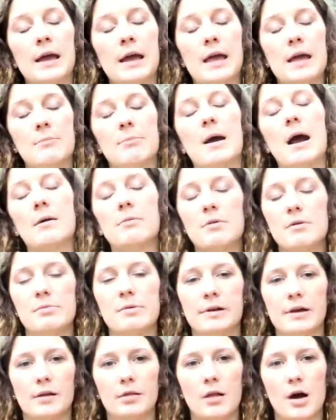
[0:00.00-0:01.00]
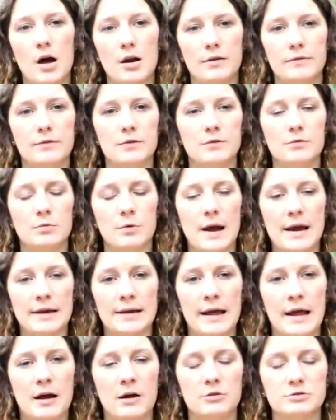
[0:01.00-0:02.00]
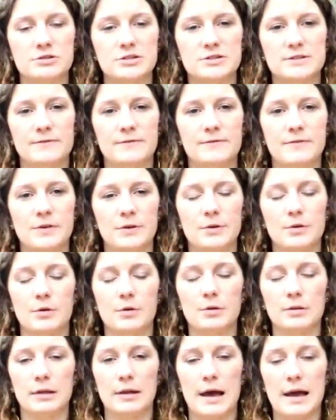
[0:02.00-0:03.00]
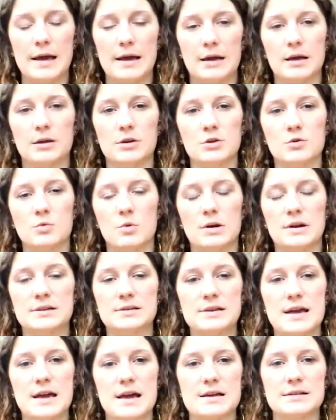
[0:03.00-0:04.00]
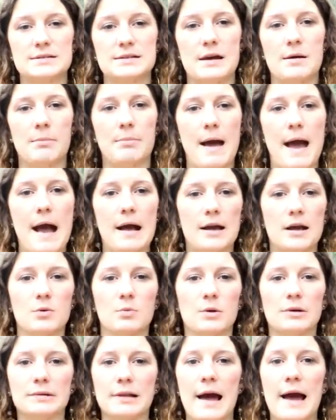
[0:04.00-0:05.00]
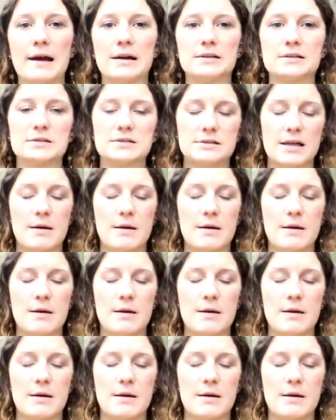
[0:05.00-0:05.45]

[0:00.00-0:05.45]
and probably a lot of you right now just feel like you want to take a step back and relax.